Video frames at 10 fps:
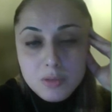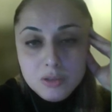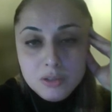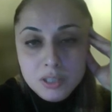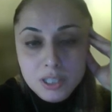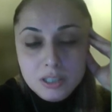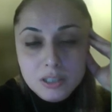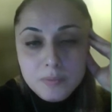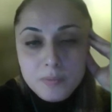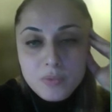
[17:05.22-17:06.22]
mode here,
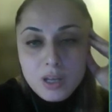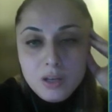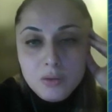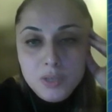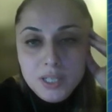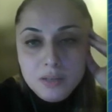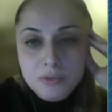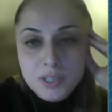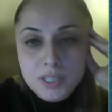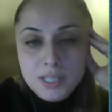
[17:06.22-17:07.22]
we can
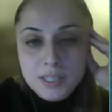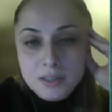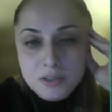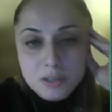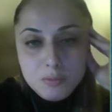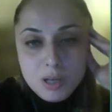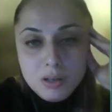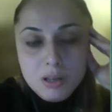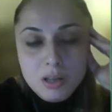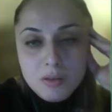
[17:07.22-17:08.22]
fit a tensor
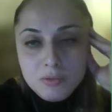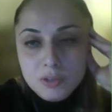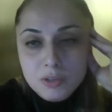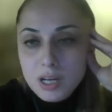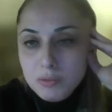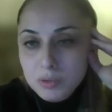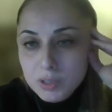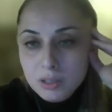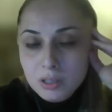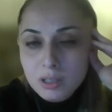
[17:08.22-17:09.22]
model. For now, we
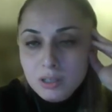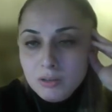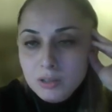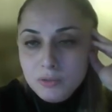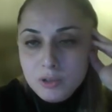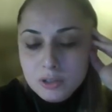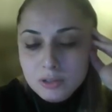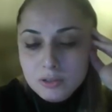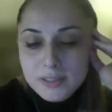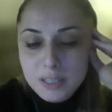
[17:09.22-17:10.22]
will only
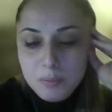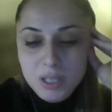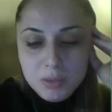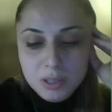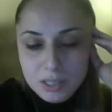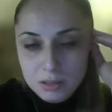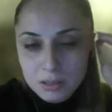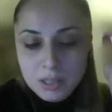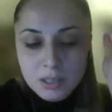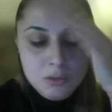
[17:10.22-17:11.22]
focus on CP, but then
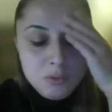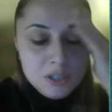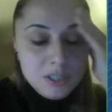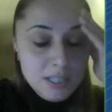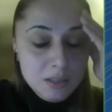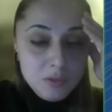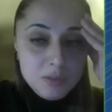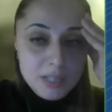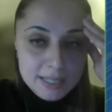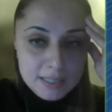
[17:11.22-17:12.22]
towards the end, we
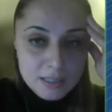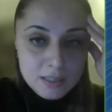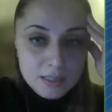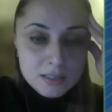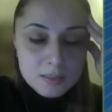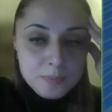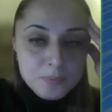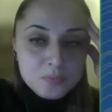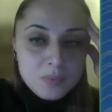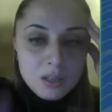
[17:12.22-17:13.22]
will extend this
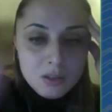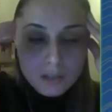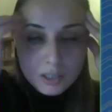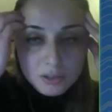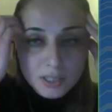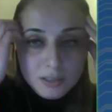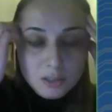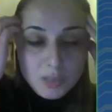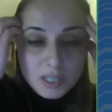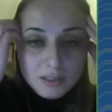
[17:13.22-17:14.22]
to other
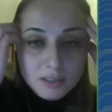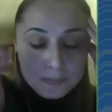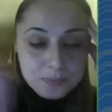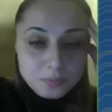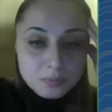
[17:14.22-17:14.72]
tensor methods.